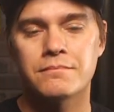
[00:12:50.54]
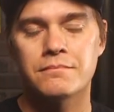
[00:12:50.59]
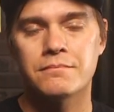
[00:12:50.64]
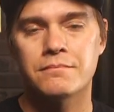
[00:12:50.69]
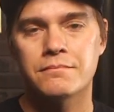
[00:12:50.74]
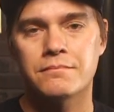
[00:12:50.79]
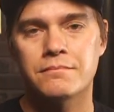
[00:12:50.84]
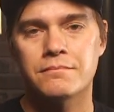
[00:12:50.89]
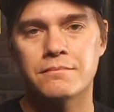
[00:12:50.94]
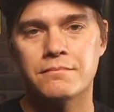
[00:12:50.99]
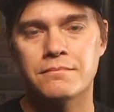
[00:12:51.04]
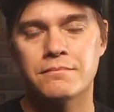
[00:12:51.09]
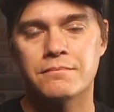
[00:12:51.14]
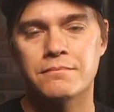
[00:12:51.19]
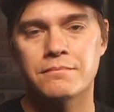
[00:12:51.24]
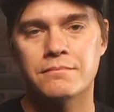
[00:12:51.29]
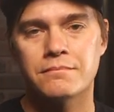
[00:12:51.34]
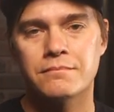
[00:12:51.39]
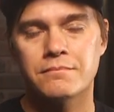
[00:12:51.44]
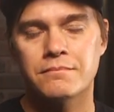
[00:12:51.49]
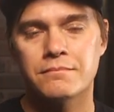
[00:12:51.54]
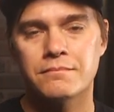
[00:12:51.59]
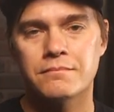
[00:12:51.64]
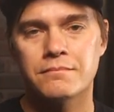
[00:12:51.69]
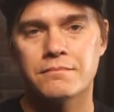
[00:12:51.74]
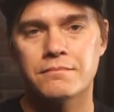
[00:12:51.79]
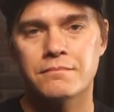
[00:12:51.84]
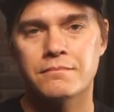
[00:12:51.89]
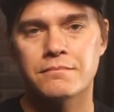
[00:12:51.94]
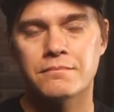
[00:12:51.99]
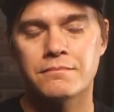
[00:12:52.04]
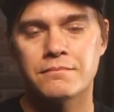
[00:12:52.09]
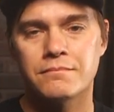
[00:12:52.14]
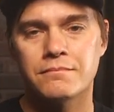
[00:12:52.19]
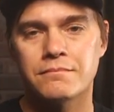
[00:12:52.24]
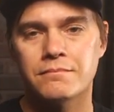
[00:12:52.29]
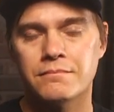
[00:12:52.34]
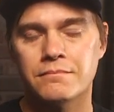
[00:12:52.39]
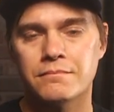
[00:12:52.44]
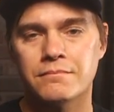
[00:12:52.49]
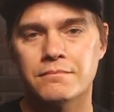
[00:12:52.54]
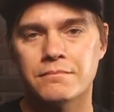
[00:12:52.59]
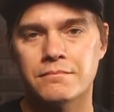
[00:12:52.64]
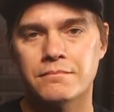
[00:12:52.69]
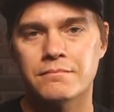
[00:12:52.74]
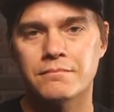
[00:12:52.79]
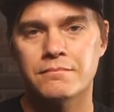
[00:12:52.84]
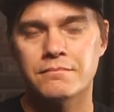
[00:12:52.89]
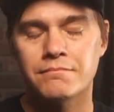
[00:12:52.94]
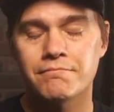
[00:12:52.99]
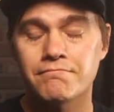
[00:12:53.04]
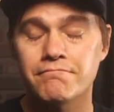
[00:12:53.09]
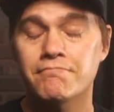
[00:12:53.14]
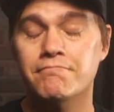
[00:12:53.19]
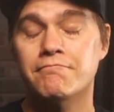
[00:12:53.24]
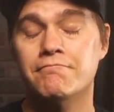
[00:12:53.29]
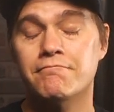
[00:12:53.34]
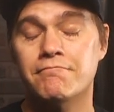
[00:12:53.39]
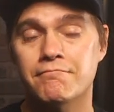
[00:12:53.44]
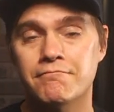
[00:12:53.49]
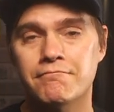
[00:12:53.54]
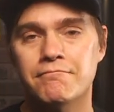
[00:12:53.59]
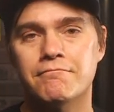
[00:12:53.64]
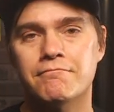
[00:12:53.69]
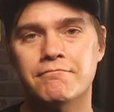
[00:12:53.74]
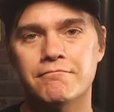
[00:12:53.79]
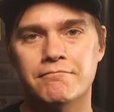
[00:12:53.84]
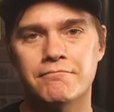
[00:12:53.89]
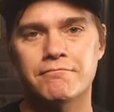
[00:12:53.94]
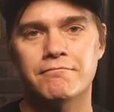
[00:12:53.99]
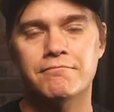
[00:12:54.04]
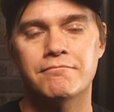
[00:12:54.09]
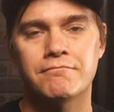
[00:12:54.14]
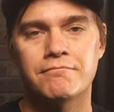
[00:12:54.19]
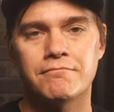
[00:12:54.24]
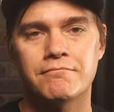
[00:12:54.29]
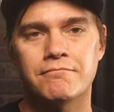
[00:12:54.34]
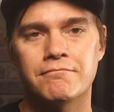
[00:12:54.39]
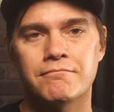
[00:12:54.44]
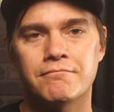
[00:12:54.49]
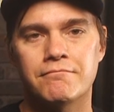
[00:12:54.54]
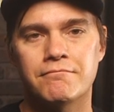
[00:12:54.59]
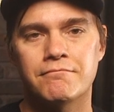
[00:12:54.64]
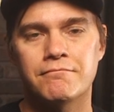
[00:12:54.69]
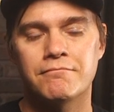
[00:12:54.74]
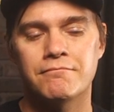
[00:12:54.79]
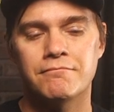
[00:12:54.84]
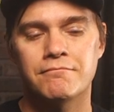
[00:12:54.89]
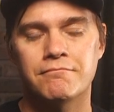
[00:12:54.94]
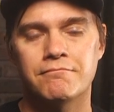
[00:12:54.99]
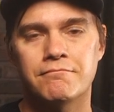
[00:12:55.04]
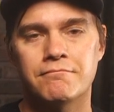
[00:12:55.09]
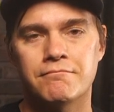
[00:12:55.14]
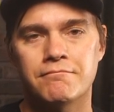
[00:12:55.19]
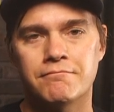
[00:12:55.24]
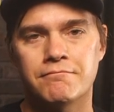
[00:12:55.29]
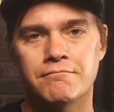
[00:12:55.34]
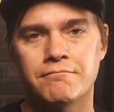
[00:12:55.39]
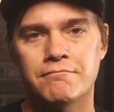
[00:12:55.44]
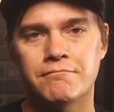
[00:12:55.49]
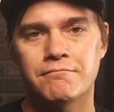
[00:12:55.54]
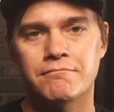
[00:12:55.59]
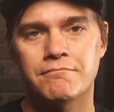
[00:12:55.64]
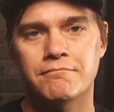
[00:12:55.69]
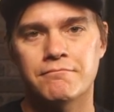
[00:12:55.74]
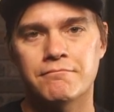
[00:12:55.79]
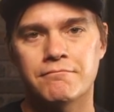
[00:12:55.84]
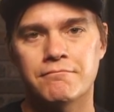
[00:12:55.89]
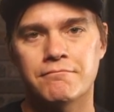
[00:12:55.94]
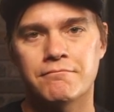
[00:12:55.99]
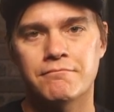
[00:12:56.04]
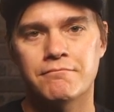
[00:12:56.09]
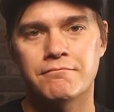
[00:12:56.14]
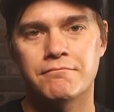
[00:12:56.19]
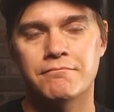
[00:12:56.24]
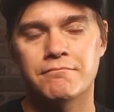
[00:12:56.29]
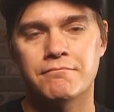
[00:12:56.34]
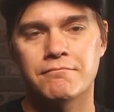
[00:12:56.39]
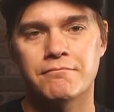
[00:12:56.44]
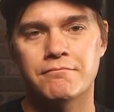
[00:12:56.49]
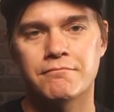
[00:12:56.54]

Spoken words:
No words are spoken by the person on screen.